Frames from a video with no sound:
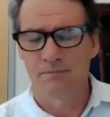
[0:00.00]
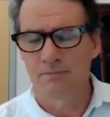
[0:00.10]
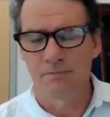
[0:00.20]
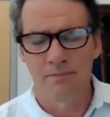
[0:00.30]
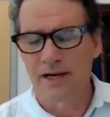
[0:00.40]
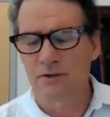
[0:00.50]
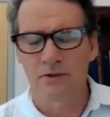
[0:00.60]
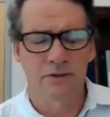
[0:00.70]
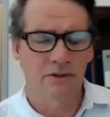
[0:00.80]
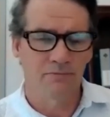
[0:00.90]

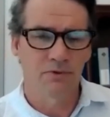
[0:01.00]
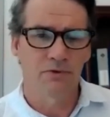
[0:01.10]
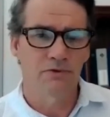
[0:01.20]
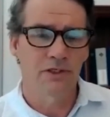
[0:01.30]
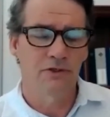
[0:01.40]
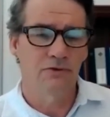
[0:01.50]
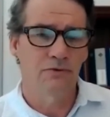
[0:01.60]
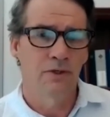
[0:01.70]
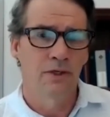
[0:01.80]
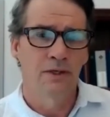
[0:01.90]
medical and computers, they
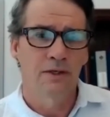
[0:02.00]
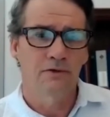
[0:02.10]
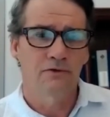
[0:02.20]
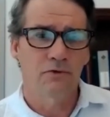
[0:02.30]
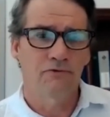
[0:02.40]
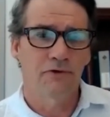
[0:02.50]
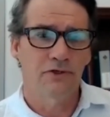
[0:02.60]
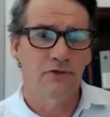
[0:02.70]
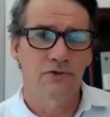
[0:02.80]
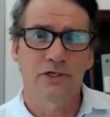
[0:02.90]
do store
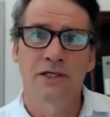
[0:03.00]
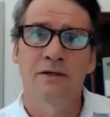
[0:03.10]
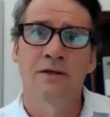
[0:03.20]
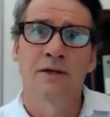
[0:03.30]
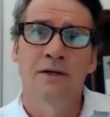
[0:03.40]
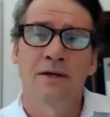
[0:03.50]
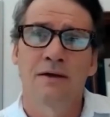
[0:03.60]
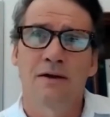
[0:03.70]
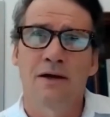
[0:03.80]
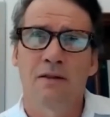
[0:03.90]
fixtures. And
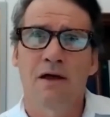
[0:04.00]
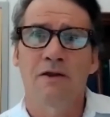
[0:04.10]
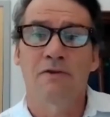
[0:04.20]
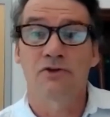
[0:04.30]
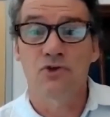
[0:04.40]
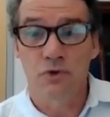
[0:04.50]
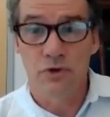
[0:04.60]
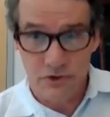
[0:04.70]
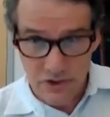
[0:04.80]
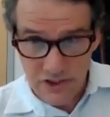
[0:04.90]
a lot of the
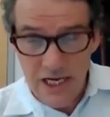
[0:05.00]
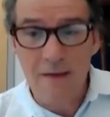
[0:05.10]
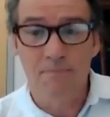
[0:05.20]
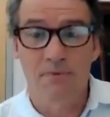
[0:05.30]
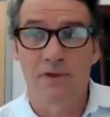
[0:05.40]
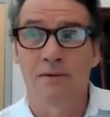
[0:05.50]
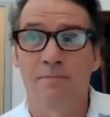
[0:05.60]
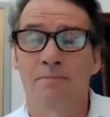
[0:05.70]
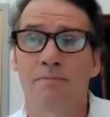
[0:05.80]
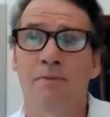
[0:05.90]
stores stopped
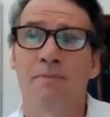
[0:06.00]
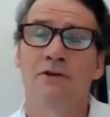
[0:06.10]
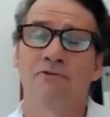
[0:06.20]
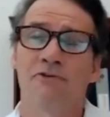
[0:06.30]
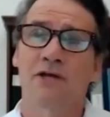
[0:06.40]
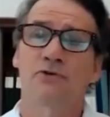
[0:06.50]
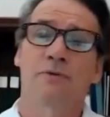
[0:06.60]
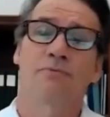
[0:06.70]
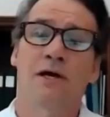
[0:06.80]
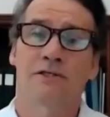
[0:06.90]
them. The
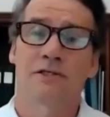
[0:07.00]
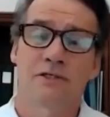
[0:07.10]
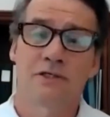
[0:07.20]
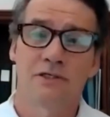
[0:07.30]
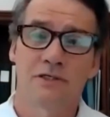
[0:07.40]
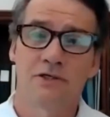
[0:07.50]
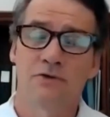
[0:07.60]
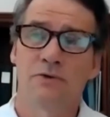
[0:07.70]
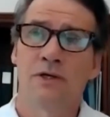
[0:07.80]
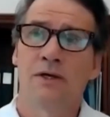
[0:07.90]
manufacturing process
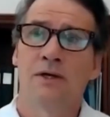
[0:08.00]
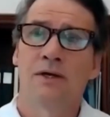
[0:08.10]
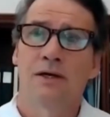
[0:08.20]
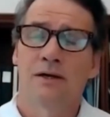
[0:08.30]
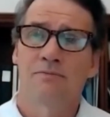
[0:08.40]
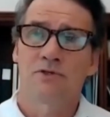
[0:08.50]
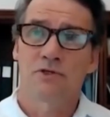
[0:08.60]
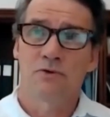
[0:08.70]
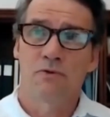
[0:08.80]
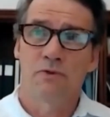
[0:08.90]
continued. Um,
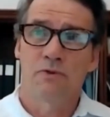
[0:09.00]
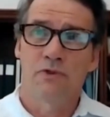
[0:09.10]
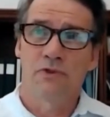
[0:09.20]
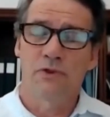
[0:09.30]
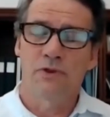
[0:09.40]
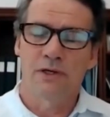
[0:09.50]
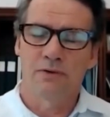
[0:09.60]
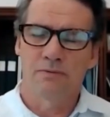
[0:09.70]
so the,